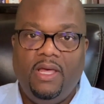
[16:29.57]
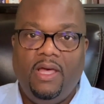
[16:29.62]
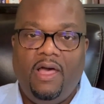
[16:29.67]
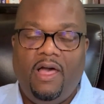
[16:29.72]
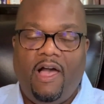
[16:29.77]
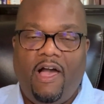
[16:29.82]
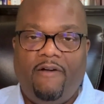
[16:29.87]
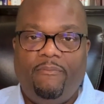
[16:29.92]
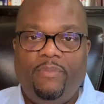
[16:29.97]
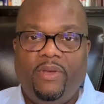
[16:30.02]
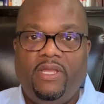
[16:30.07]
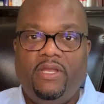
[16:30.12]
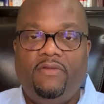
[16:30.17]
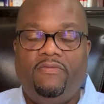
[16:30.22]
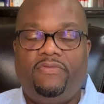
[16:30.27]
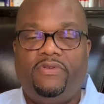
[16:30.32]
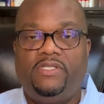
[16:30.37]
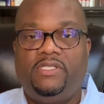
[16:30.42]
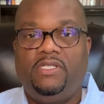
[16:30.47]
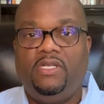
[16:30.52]
I've been in
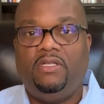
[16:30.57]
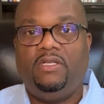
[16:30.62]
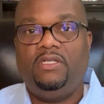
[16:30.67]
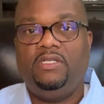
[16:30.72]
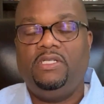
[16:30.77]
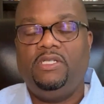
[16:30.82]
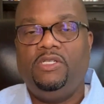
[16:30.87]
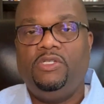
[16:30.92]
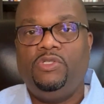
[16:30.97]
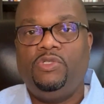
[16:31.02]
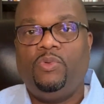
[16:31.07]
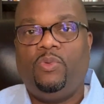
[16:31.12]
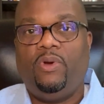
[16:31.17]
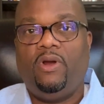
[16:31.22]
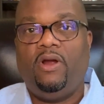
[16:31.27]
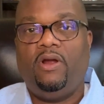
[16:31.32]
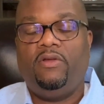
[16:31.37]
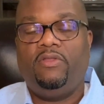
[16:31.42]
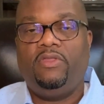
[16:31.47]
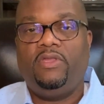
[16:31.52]
facilities where